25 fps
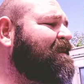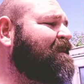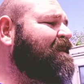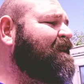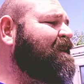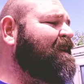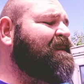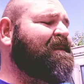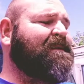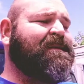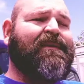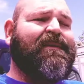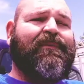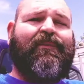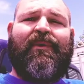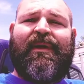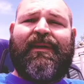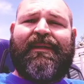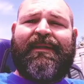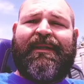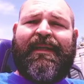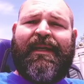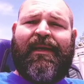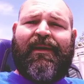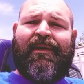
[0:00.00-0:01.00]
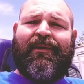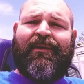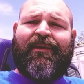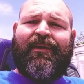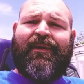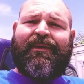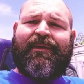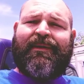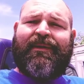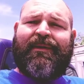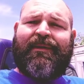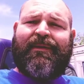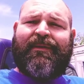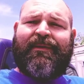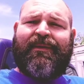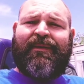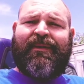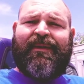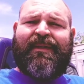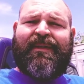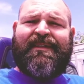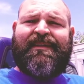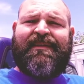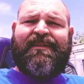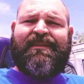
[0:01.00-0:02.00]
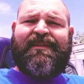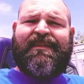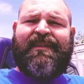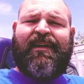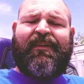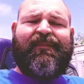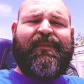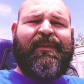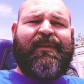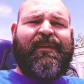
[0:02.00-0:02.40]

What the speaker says: that's the rundown on the list of stuff.